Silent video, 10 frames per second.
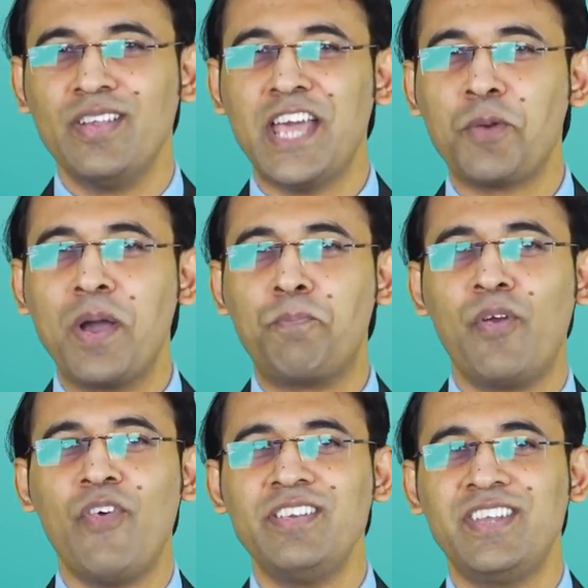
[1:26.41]
thereby
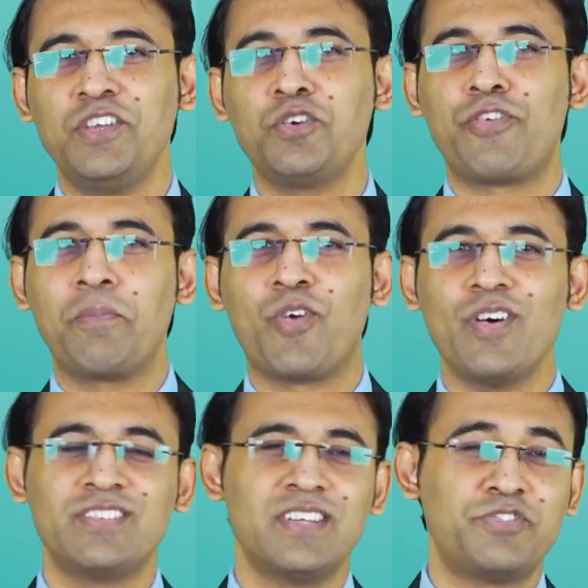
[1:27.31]
preventing you from
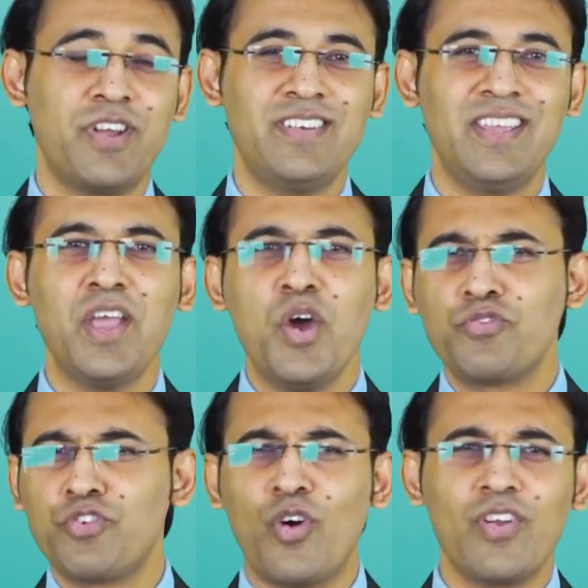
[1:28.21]
concentrating
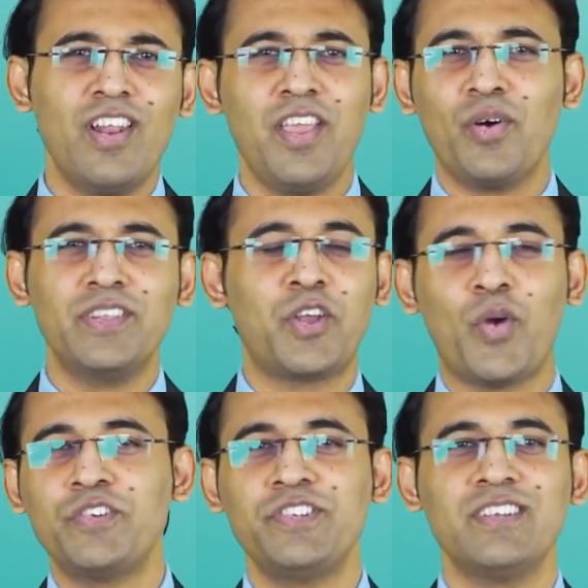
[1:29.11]
thoroughly on the
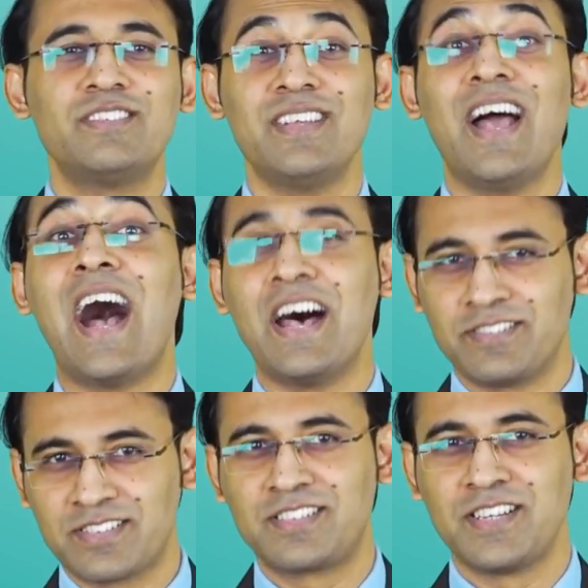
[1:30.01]
questions
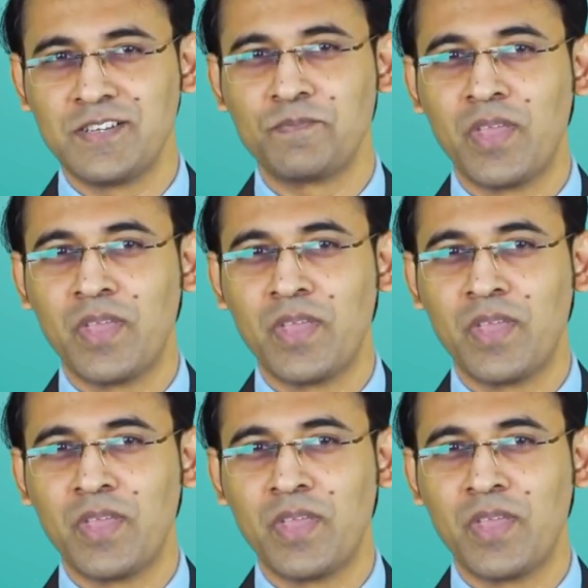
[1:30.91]
asked.